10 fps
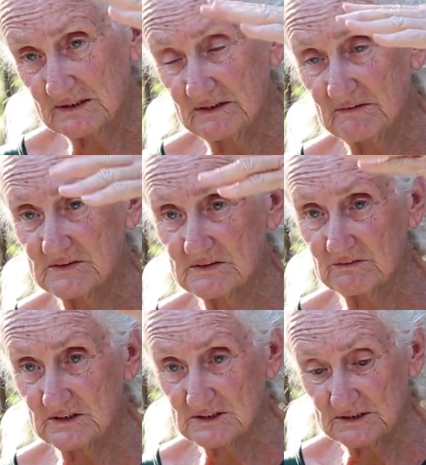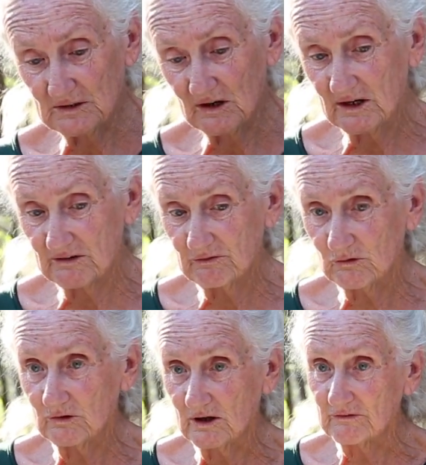Leaves eventually die and
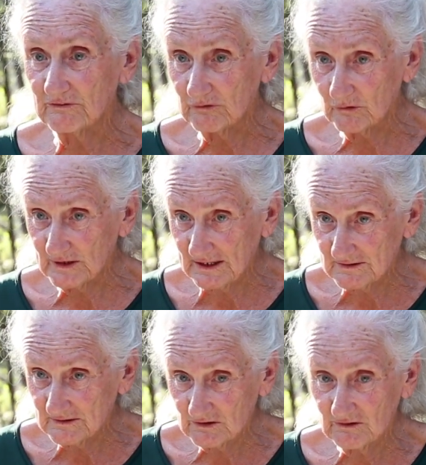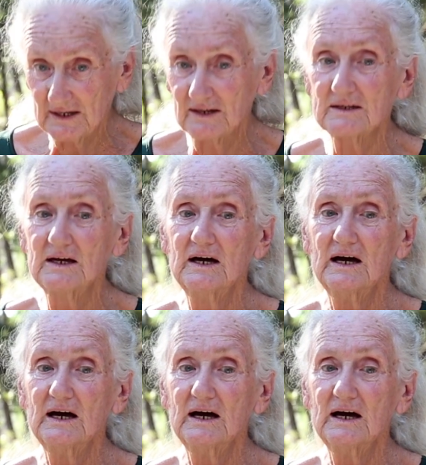fall down to the ground.